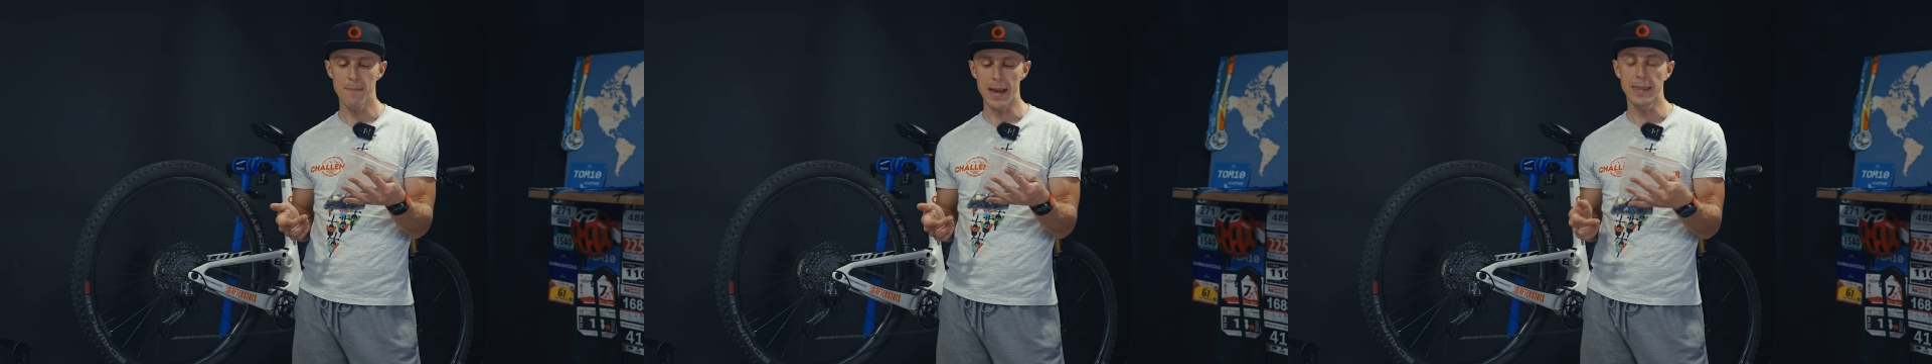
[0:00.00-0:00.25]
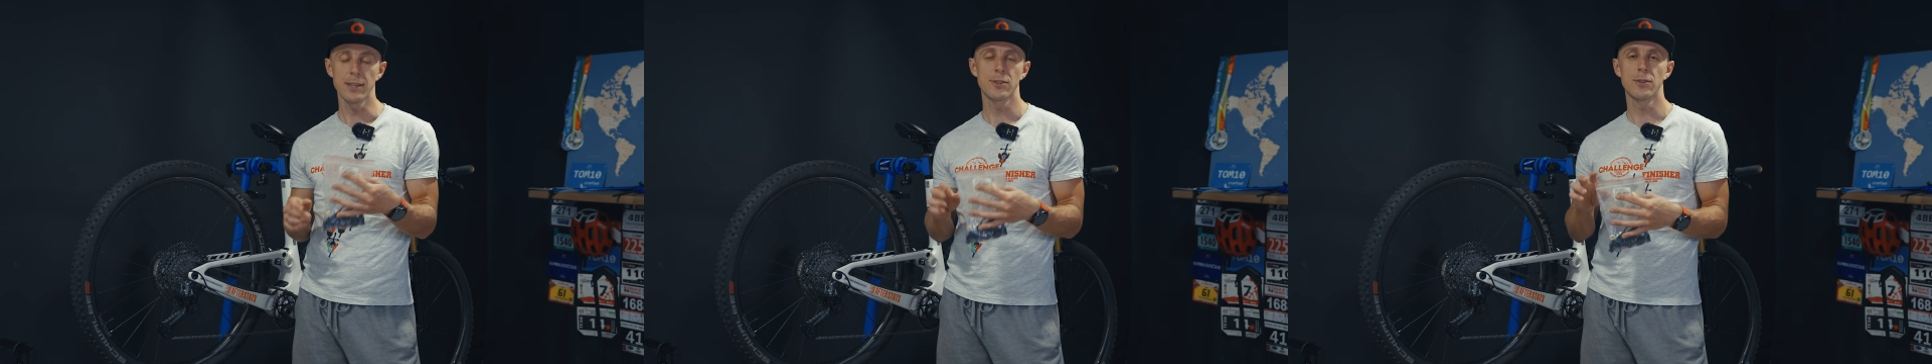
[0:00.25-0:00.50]

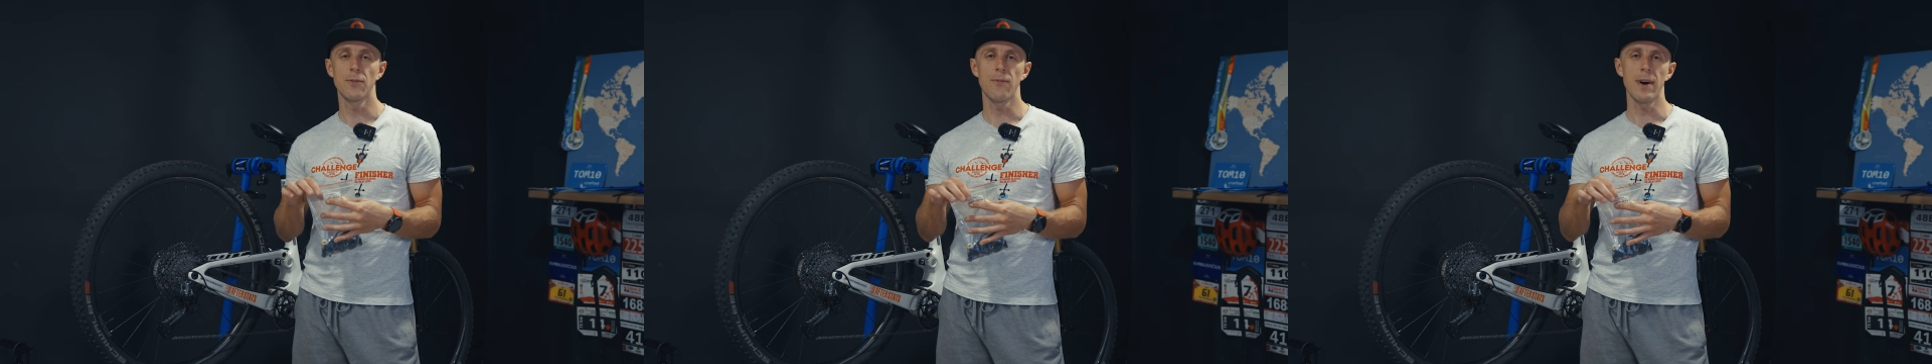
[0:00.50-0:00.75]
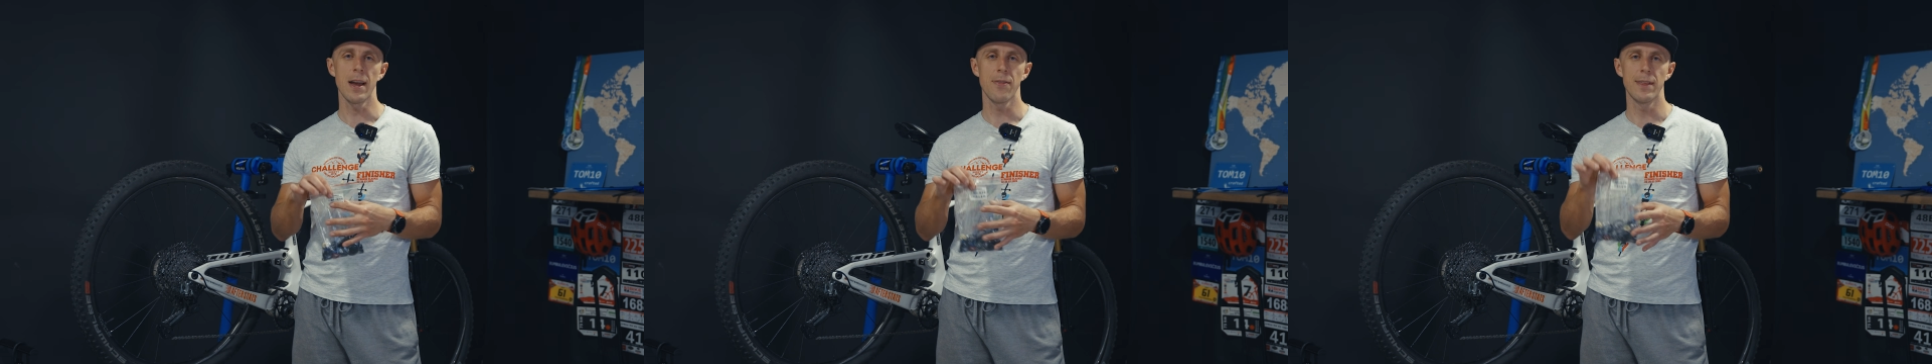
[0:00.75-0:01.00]
Managed to
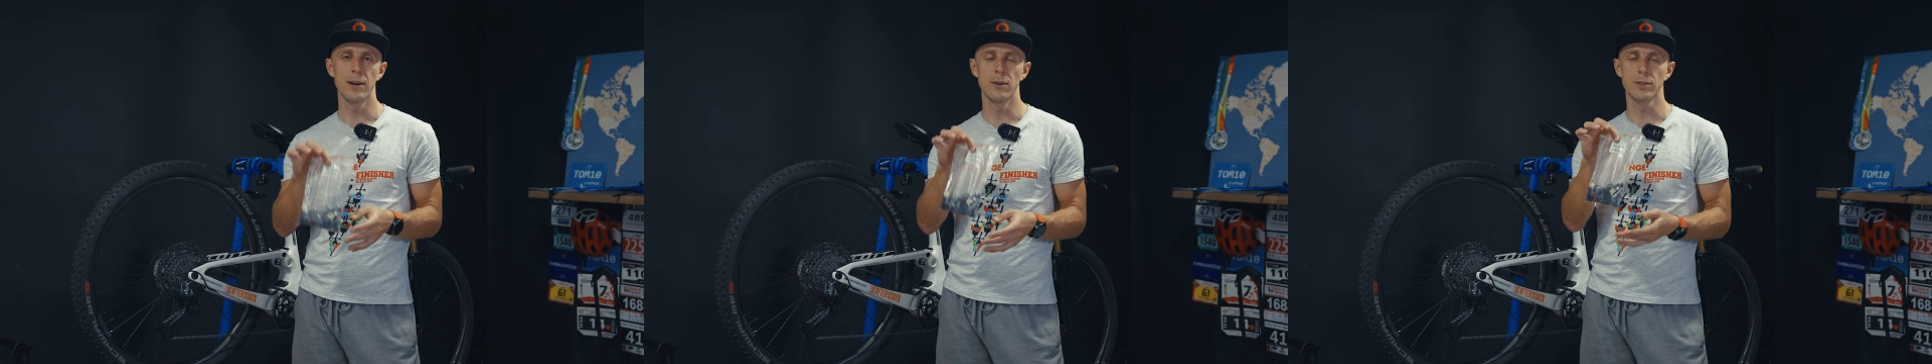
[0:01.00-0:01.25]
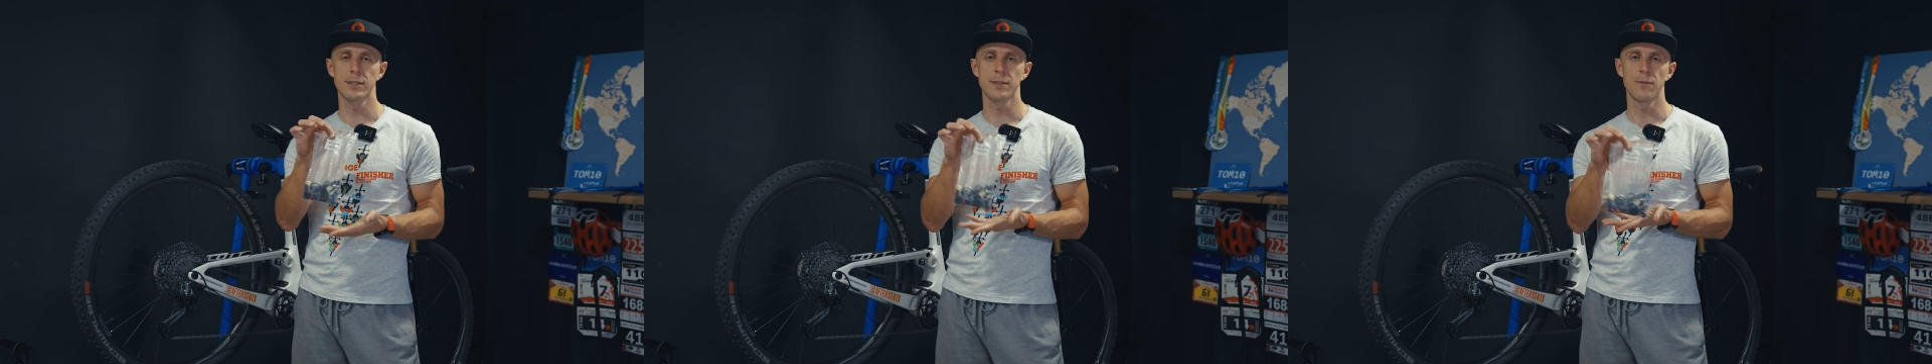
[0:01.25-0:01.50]
find
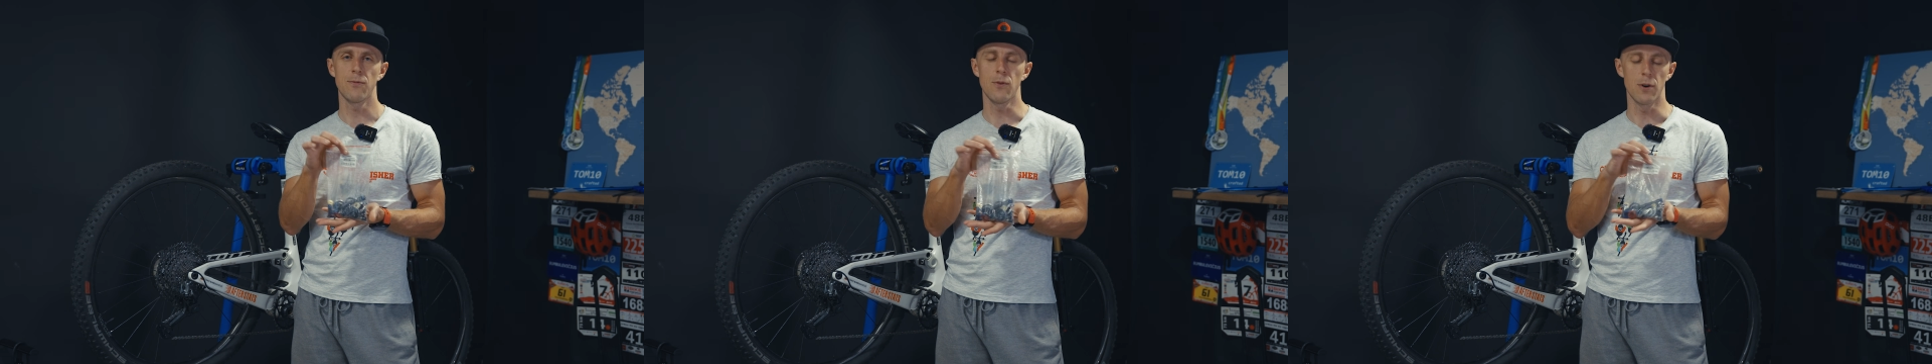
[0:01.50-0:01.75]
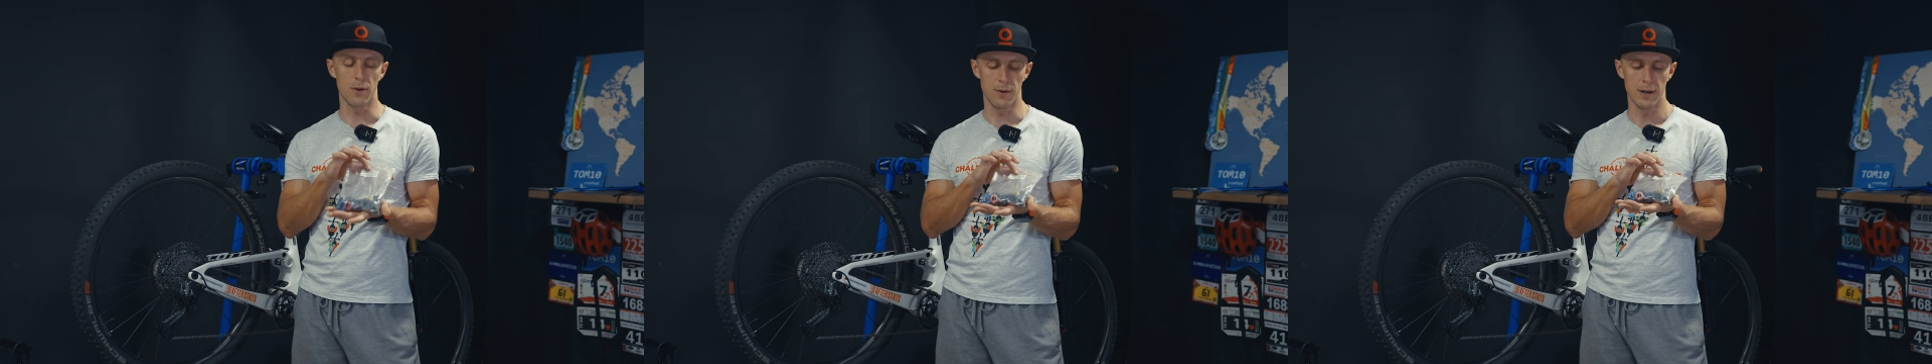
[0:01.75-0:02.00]
those
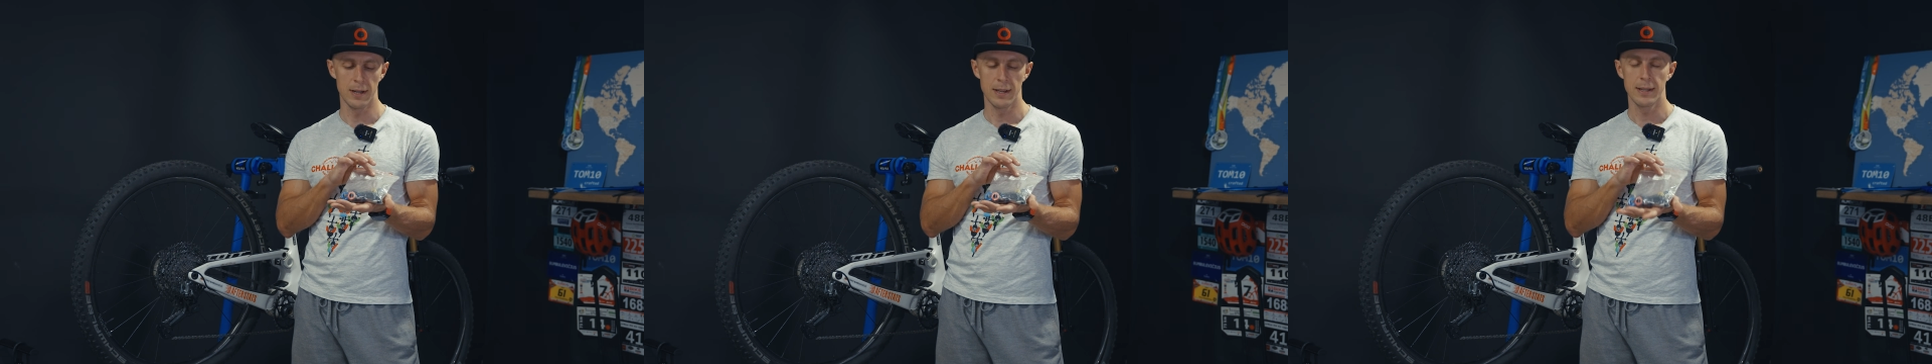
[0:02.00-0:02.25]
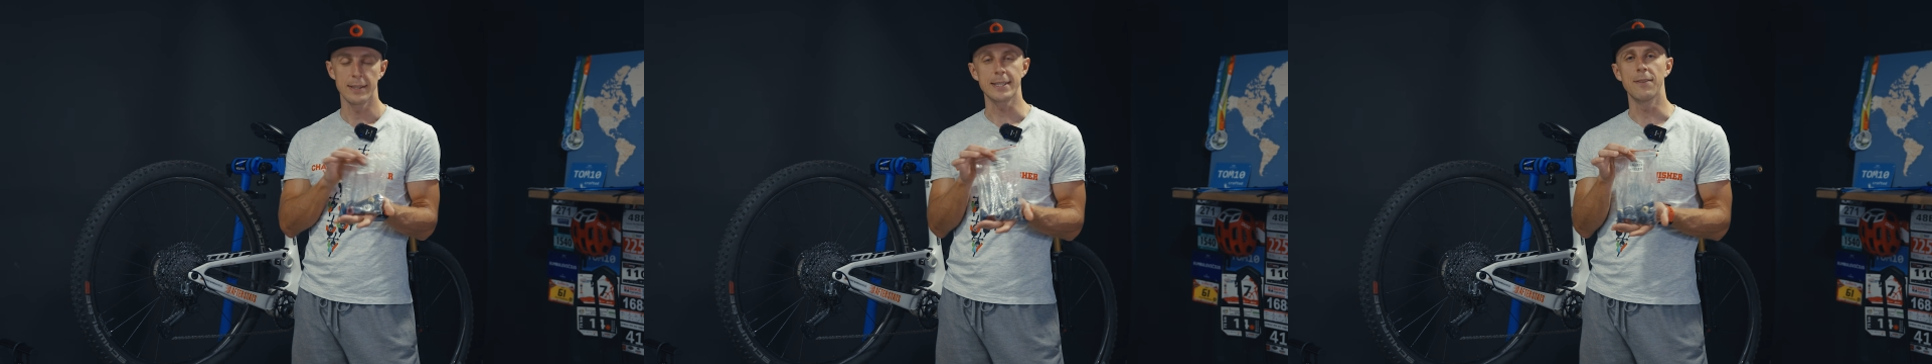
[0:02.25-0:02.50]
for
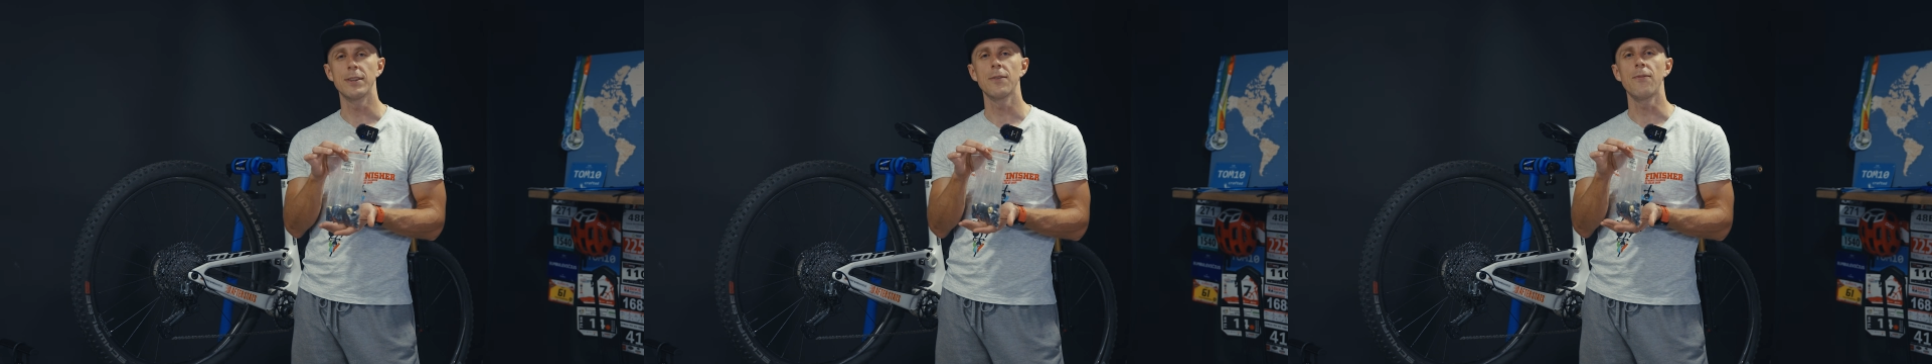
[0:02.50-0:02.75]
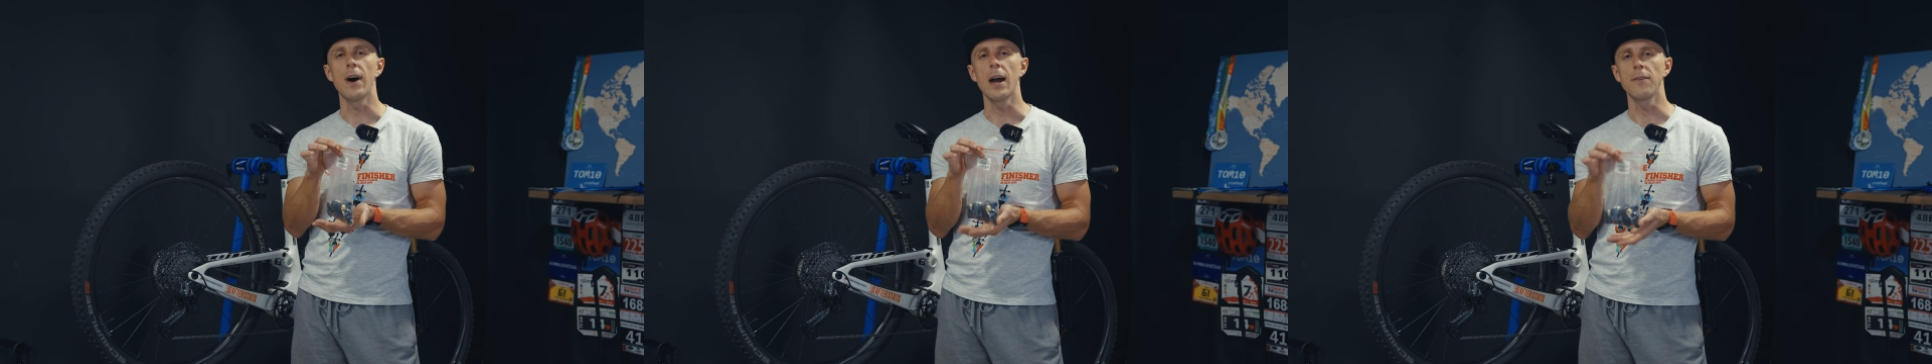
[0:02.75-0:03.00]

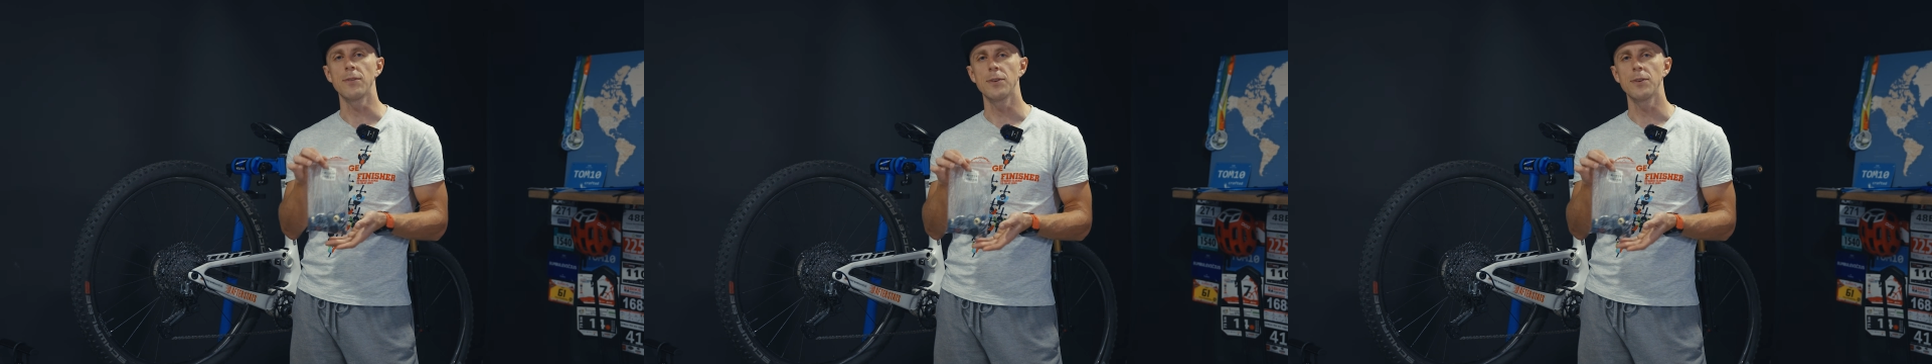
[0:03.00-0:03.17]
75